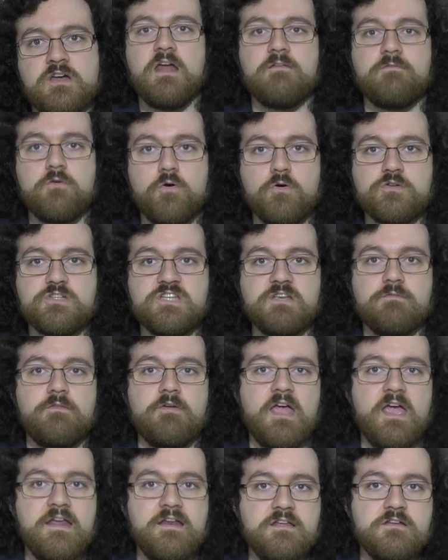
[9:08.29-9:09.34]
And of course, if you have
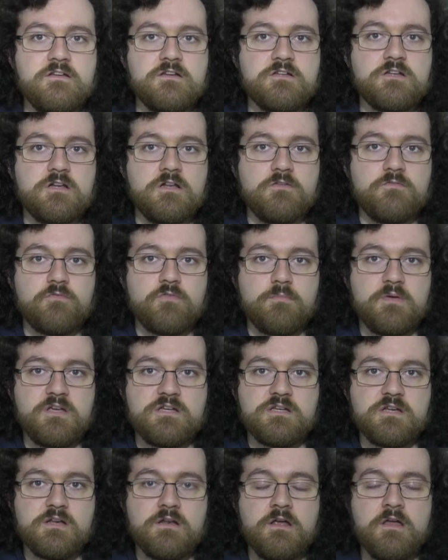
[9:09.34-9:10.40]
any additional
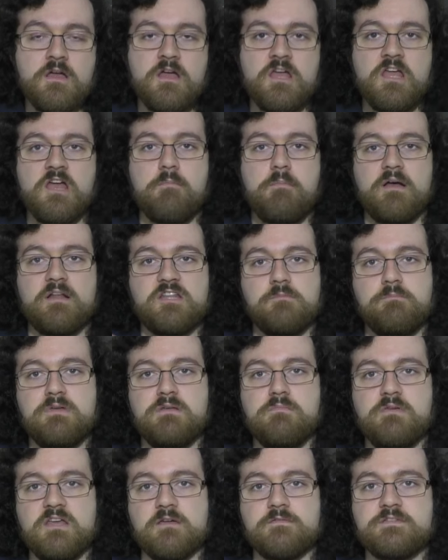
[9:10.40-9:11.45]
information about the
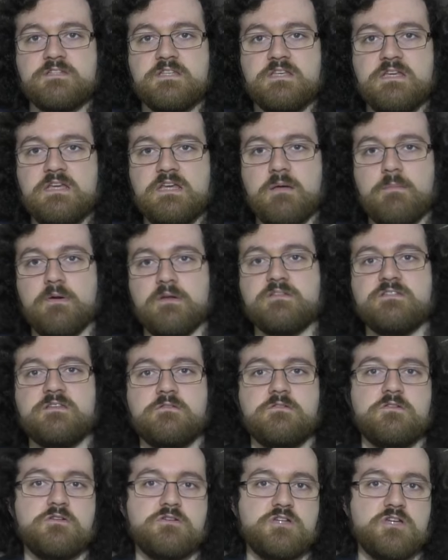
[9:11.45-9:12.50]
BBFC, about
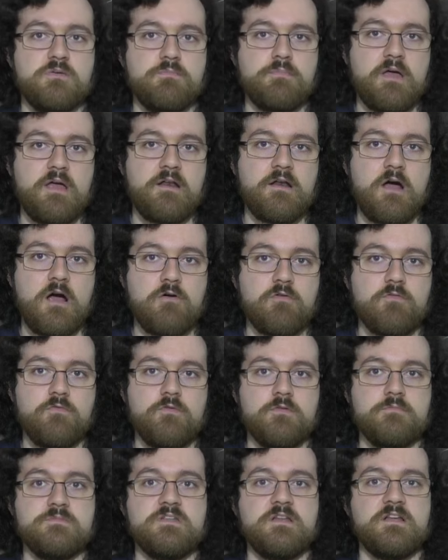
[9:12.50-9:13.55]
censorship and horror
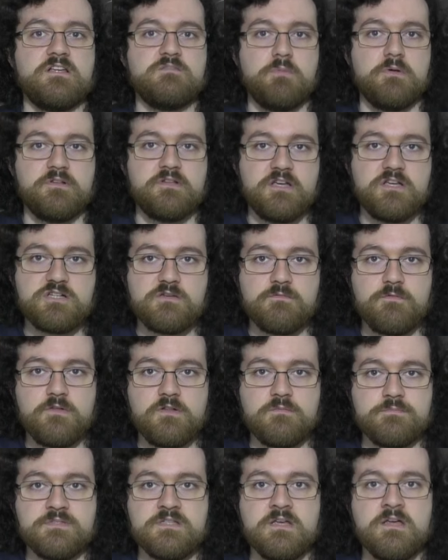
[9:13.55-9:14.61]
films and exploitation
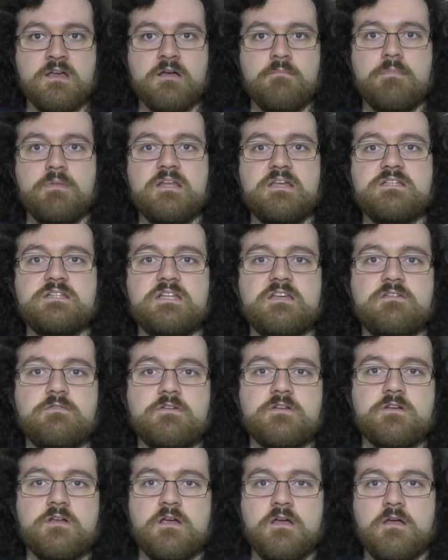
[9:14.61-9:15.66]
films, please leave
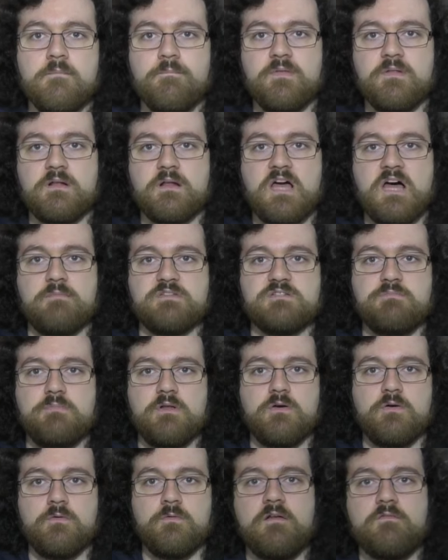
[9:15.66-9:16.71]
it in the comments
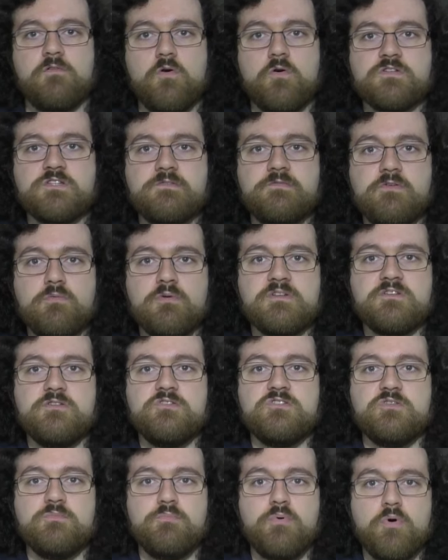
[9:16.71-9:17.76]
below. And of course, if you want to
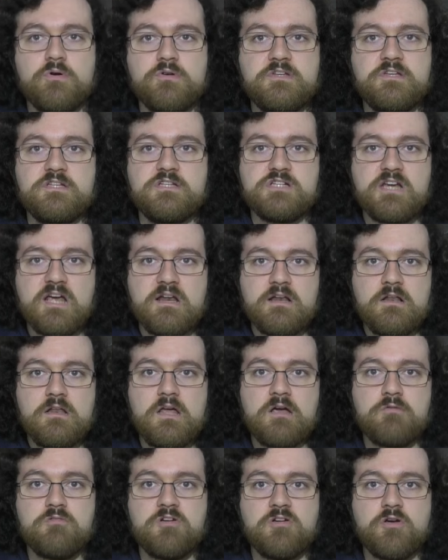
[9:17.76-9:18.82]
support the channel,
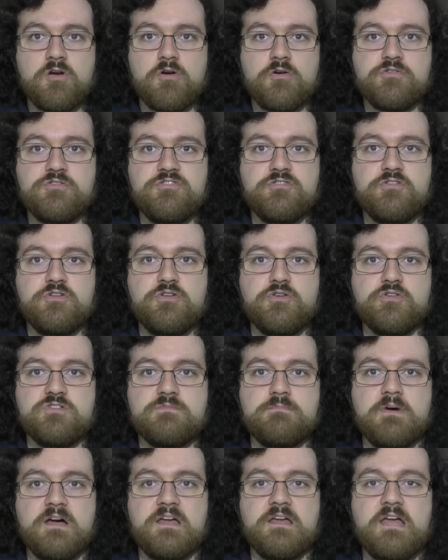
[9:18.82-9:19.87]
I would encourage you to use
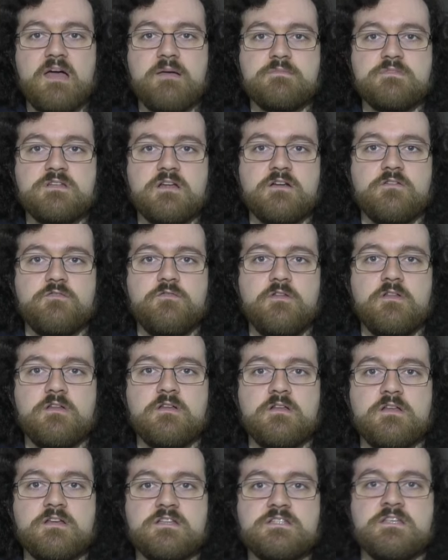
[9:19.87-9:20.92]
my Amazon
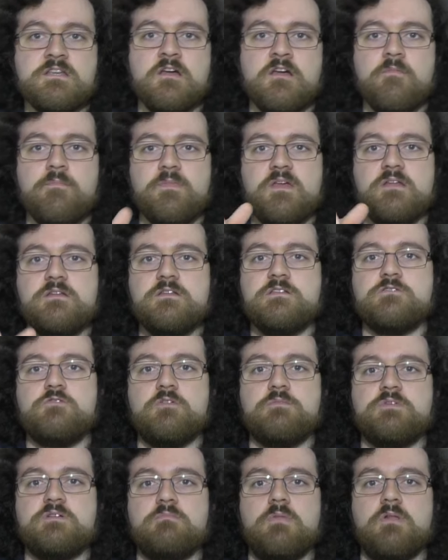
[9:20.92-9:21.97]
affiliate links in the
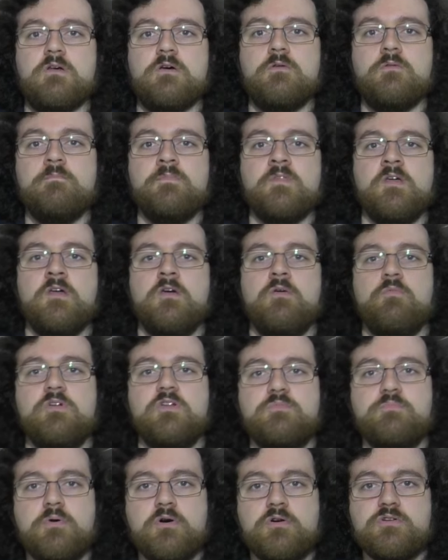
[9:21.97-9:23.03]
description below. When
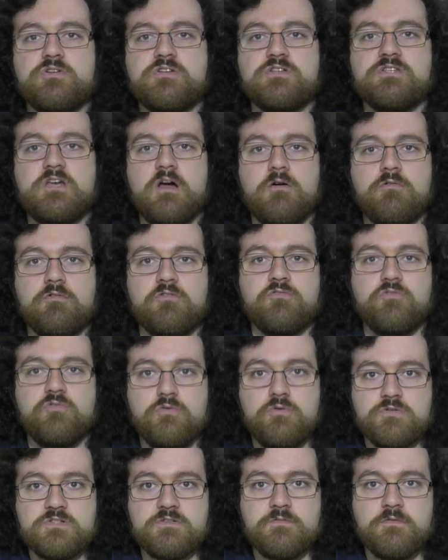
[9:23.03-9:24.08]
you purchase Horror 2,
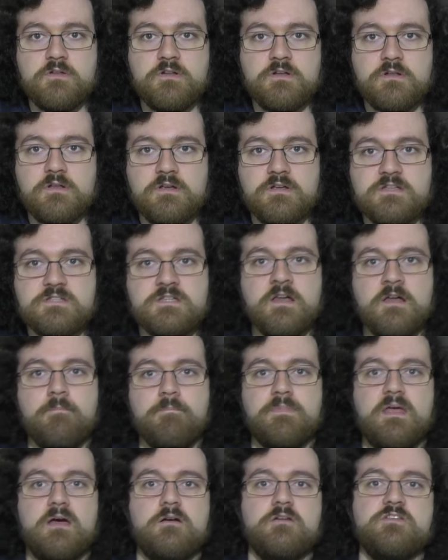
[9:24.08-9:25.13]
those affiliate links,
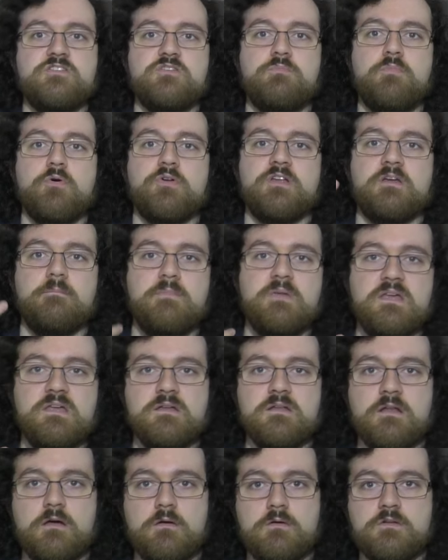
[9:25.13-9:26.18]
not only supporting
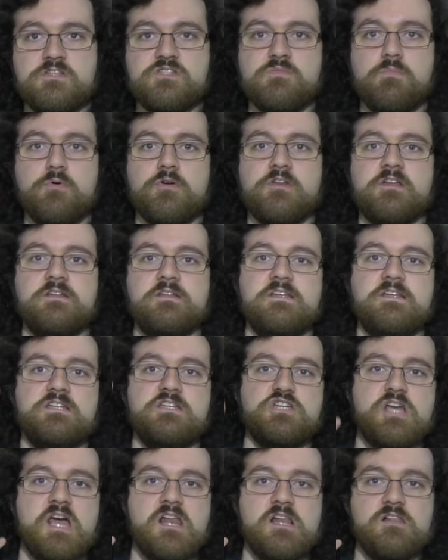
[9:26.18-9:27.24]
me, not only supporting the
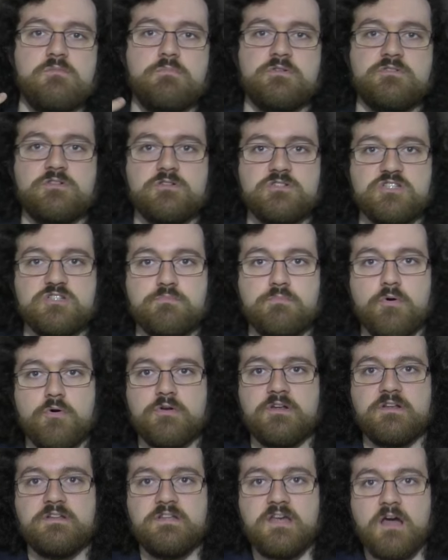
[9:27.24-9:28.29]
channel, but you're
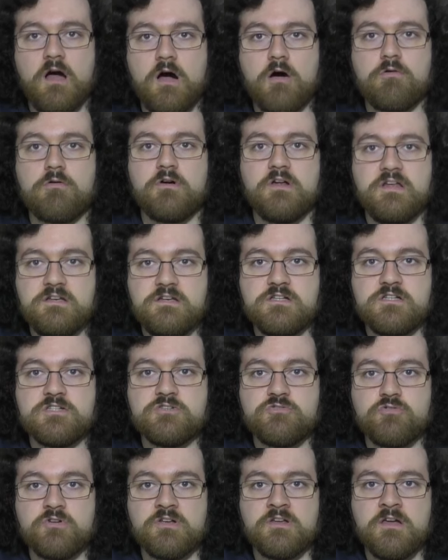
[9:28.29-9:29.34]
supporting the horror
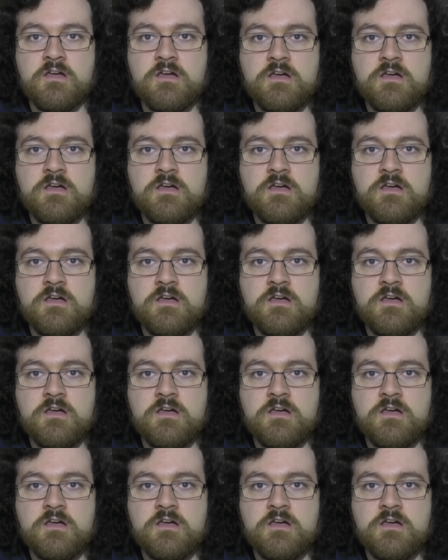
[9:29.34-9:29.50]
industry.